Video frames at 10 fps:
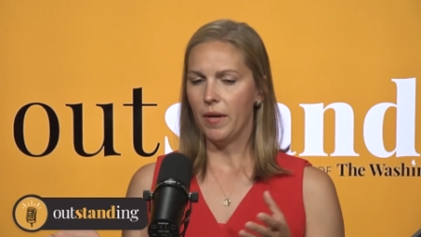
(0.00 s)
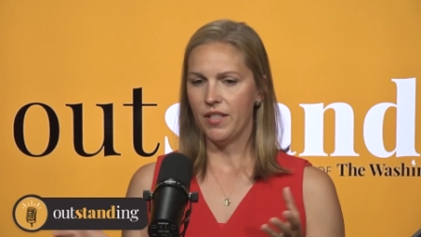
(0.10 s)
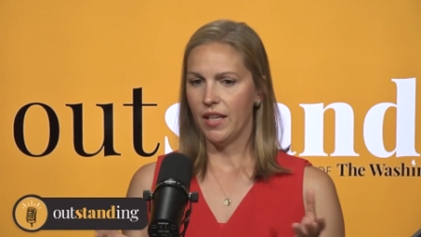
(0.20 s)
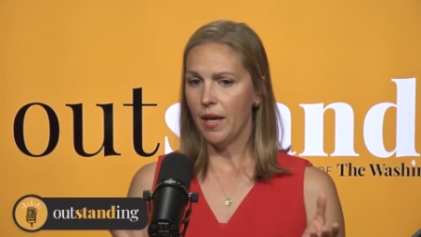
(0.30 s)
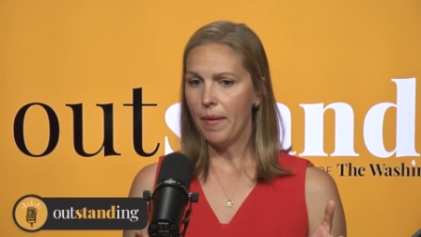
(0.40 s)
But
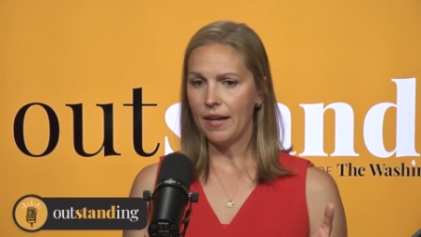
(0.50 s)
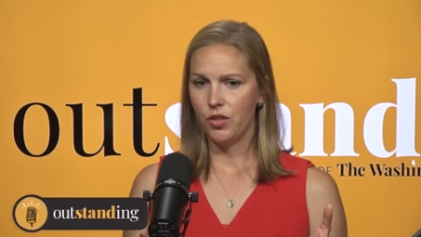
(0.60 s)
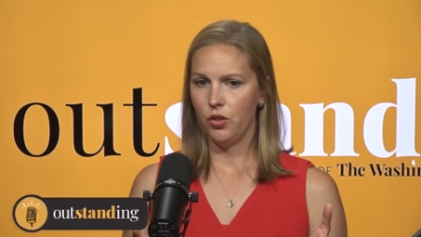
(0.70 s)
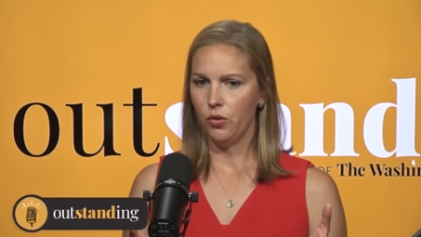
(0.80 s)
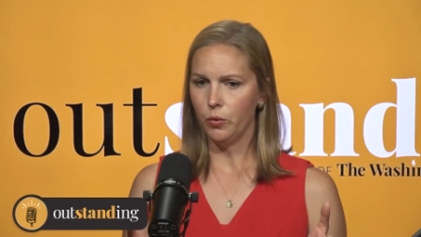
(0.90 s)
to get back
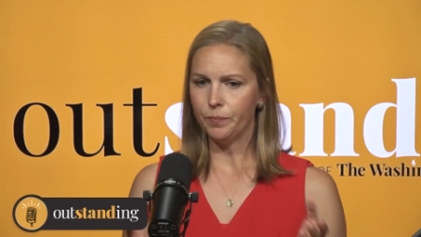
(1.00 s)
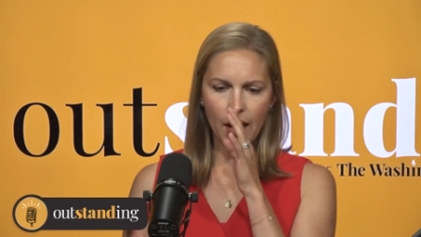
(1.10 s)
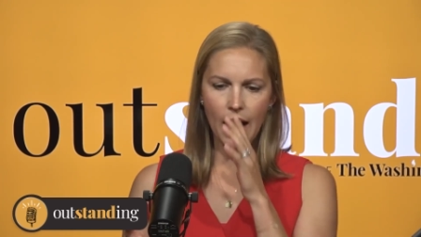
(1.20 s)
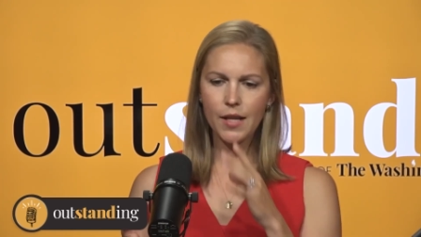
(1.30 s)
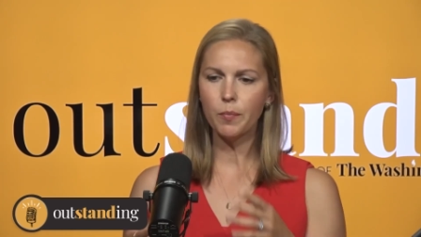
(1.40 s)
to the
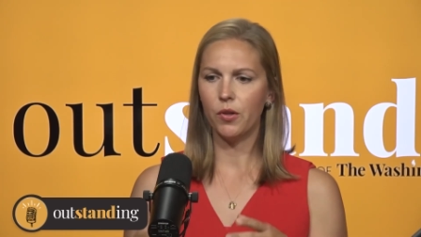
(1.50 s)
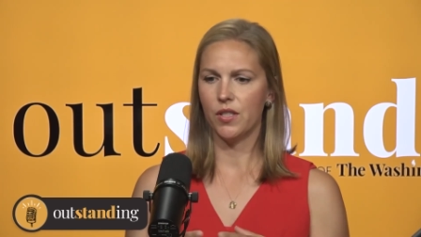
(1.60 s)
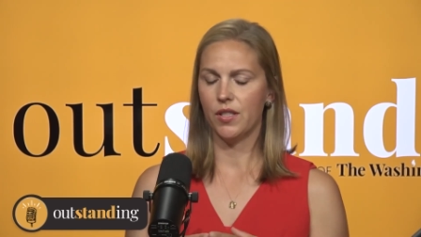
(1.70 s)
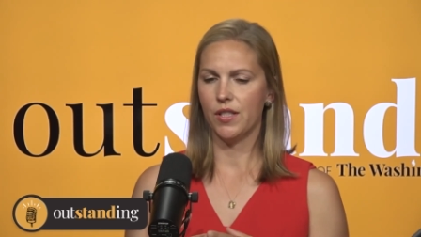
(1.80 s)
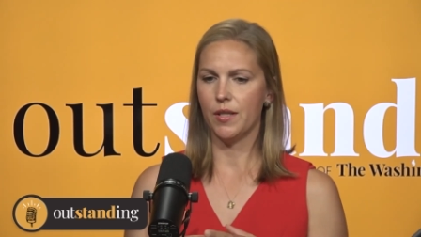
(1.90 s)

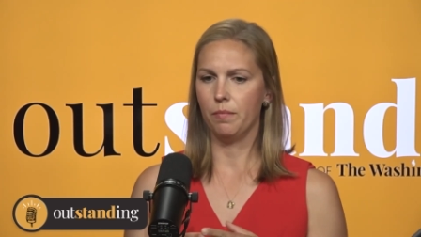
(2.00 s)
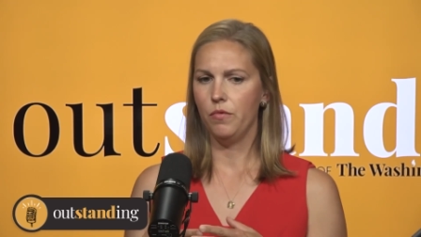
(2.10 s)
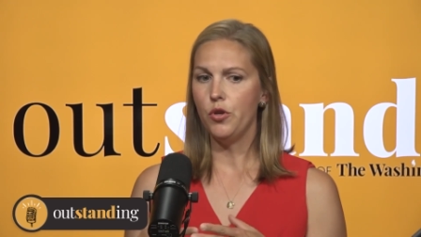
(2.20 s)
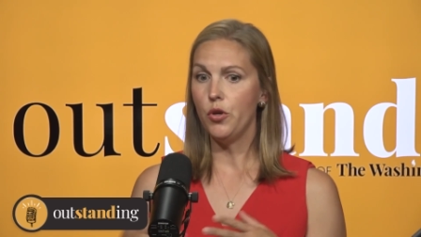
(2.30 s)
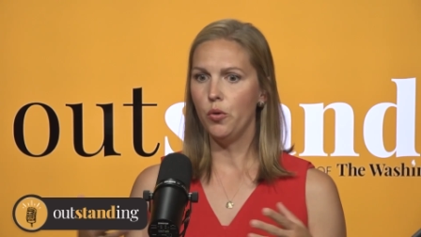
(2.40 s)
hospitals, it's this
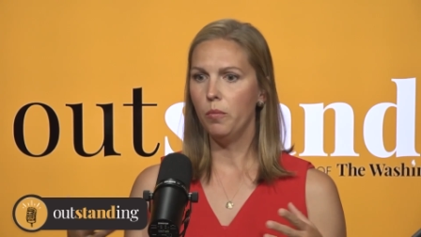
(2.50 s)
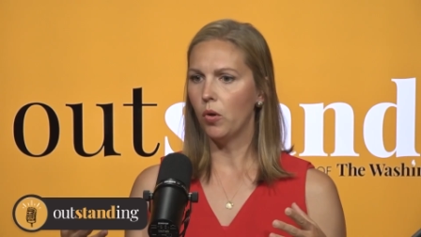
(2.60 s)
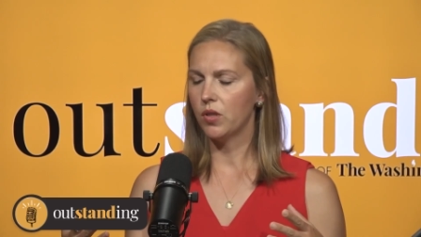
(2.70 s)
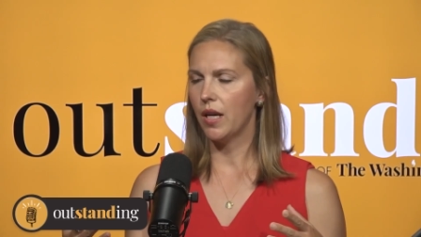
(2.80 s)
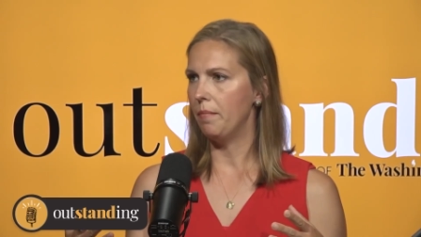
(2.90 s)
new
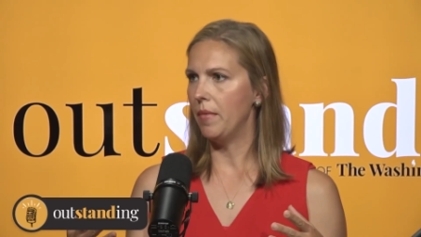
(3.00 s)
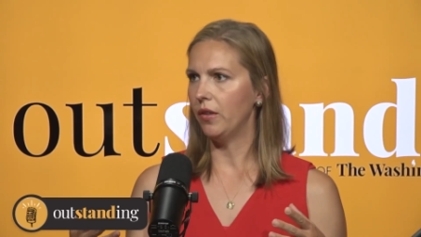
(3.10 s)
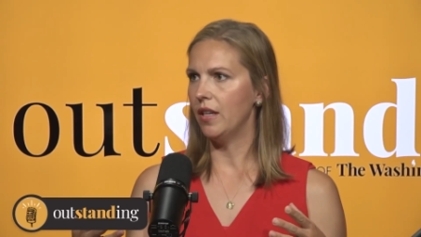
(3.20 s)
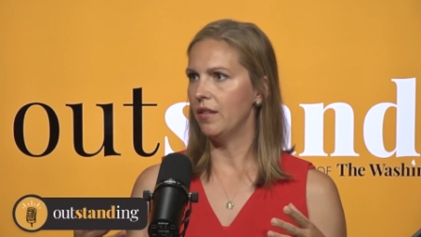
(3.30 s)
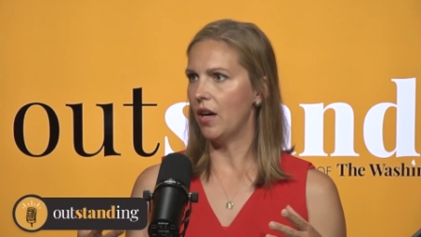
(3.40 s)

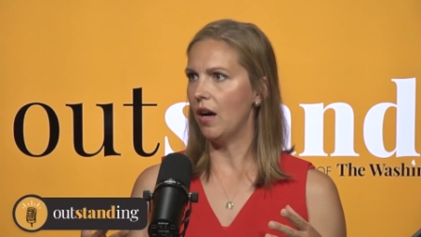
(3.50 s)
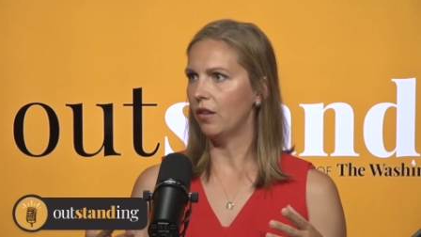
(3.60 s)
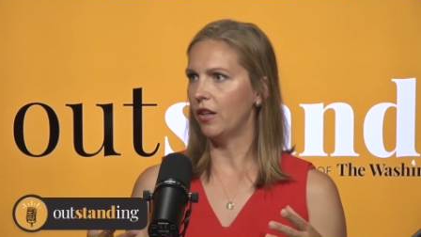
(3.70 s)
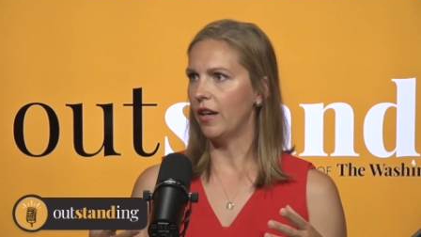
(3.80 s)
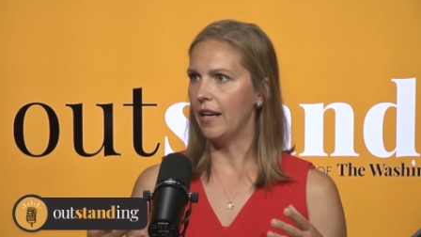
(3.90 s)

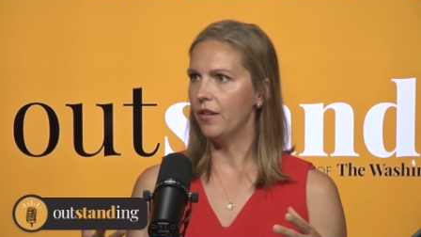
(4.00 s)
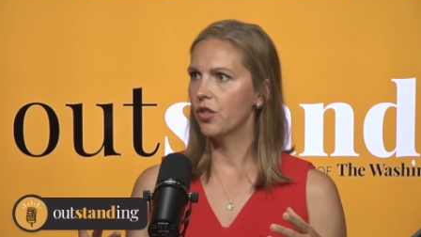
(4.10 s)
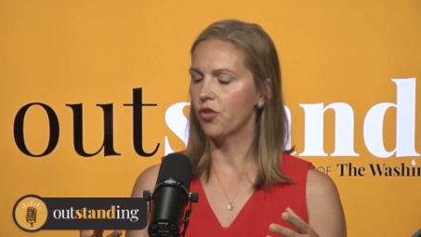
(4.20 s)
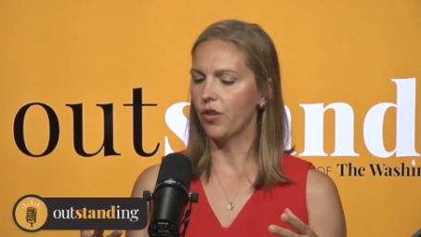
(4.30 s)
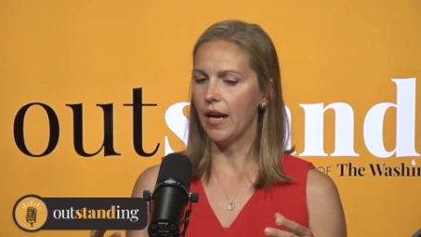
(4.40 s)
multi-million-dollar
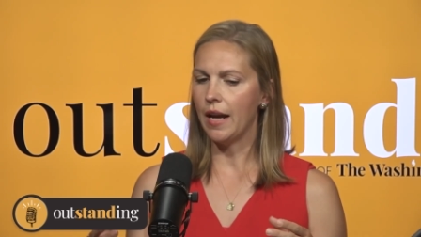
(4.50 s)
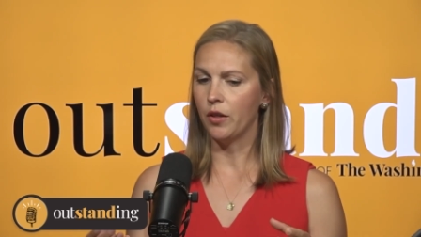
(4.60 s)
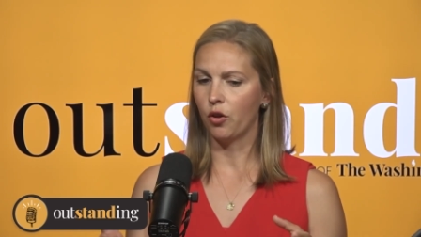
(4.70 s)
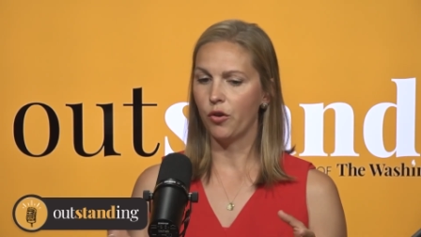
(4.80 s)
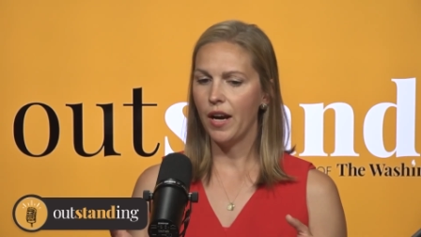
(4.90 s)
industry, and
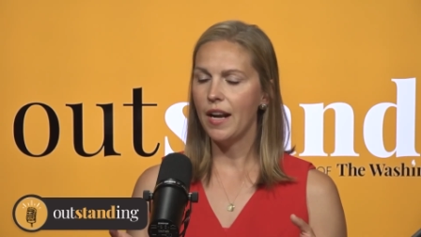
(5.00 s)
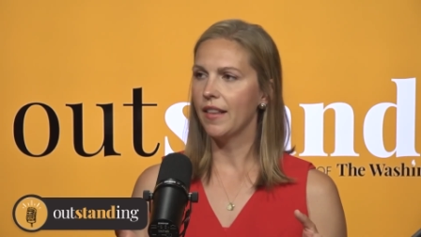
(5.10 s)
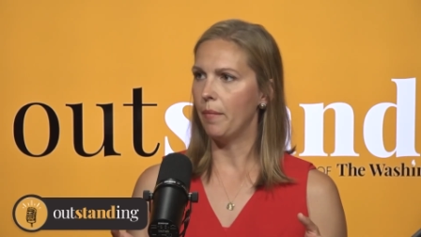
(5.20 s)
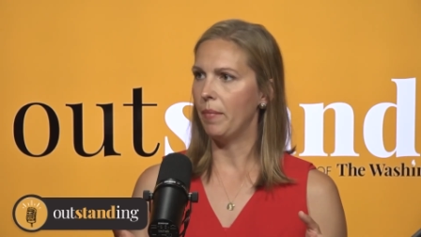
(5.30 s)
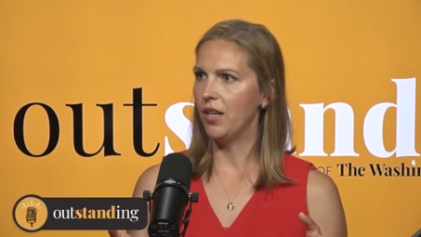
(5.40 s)
they're creating
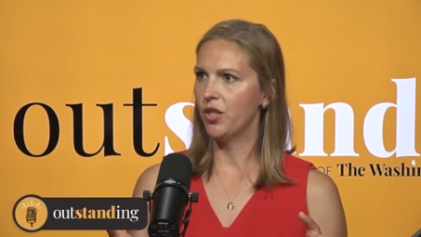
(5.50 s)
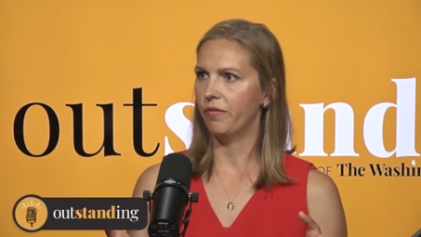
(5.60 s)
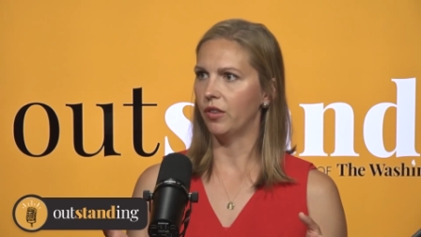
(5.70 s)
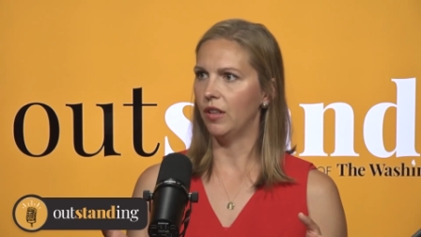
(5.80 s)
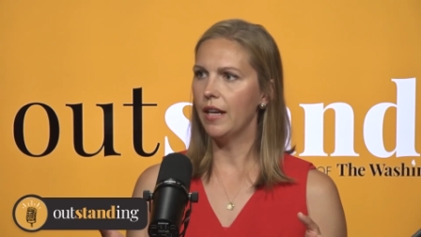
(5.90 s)
that patient
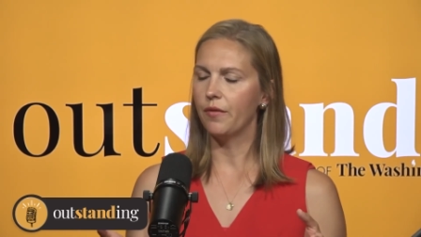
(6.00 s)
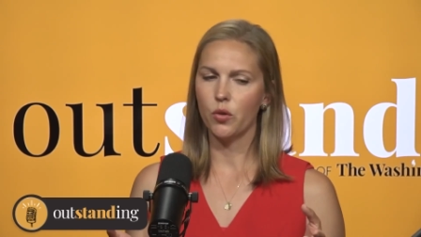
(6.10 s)
for life.